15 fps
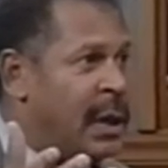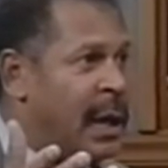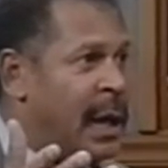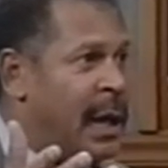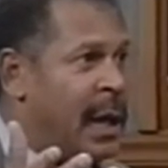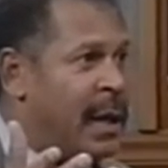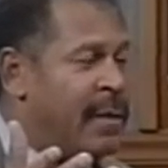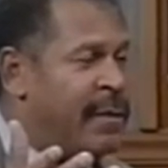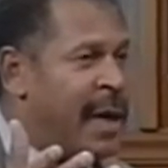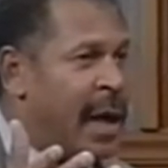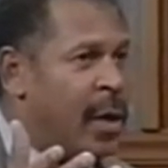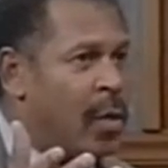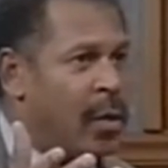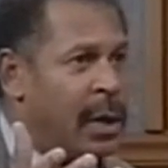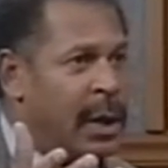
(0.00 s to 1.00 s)
Uh, of
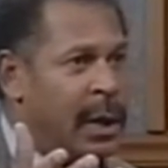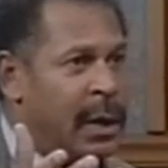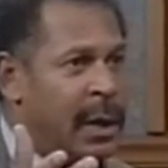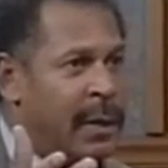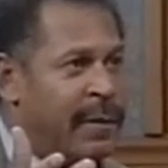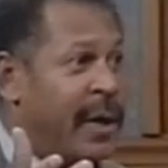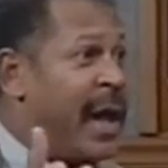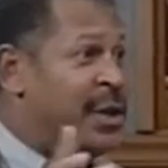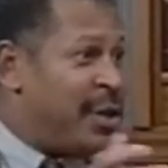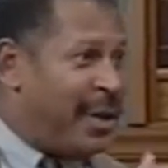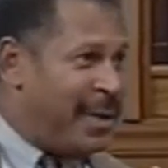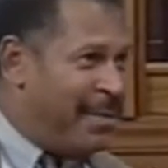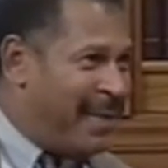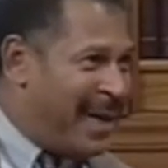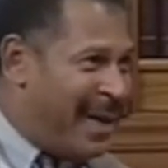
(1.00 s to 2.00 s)
not only a
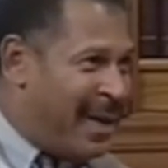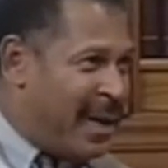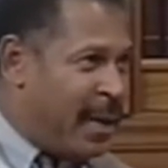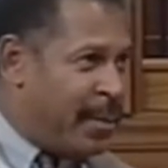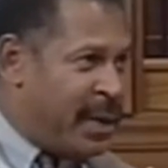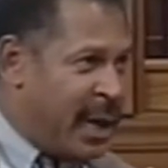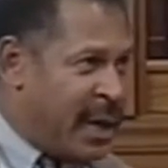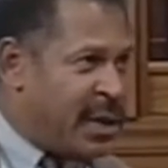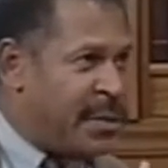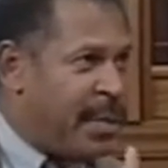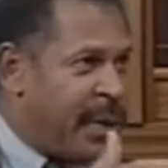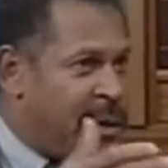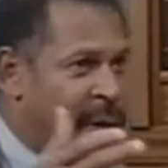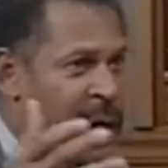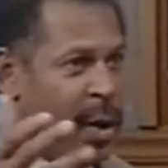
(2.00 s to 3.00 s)
fledgling uh,
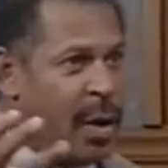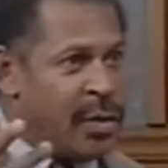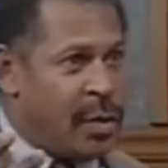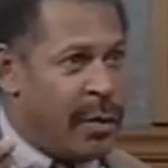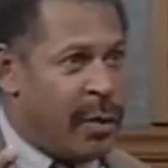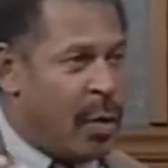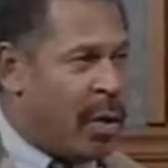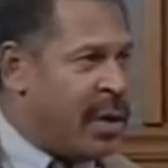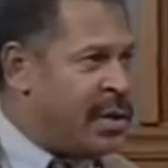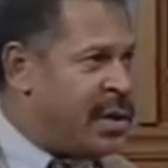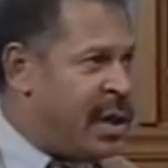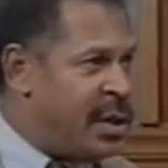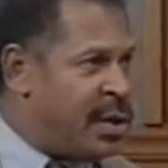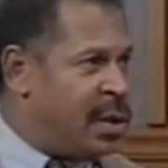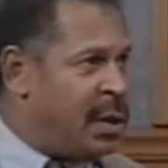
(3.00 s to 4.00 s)
but also the
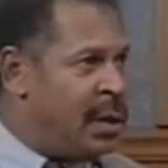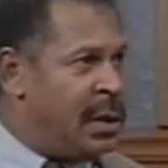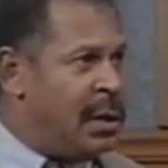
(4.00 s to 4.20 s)
organization.